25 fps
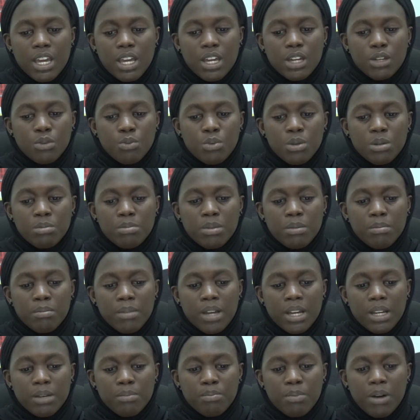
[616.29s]
it will be
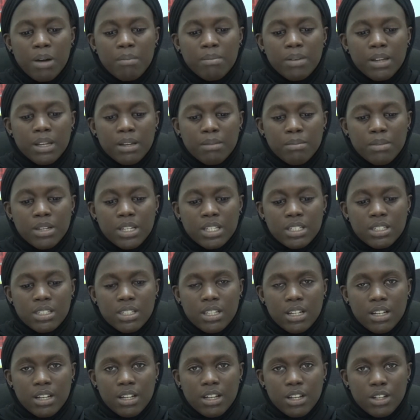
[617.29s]
made public,
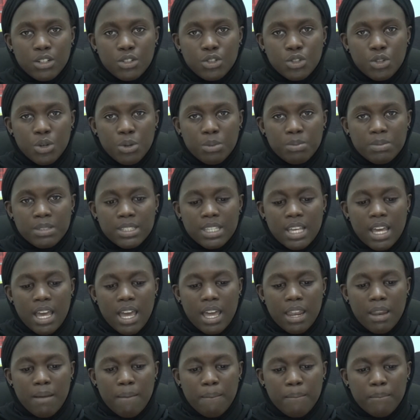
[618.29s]
Minister Job
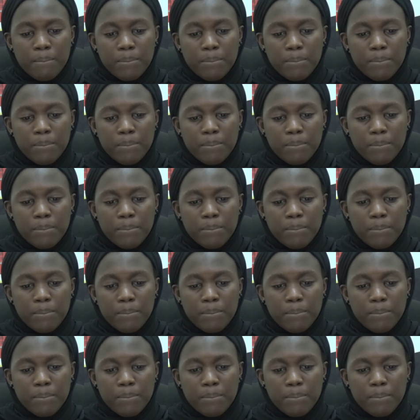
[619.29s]
said.